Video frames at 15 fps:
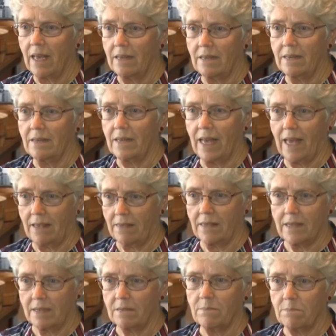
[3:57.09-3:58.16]
uh, at
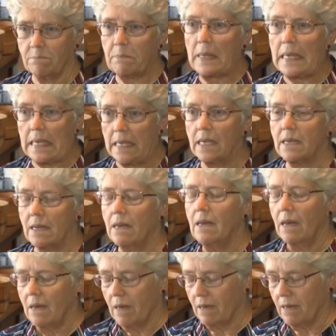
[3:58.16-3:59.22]
the peak
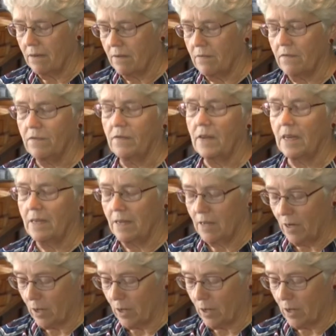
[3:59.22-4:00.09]
of uh,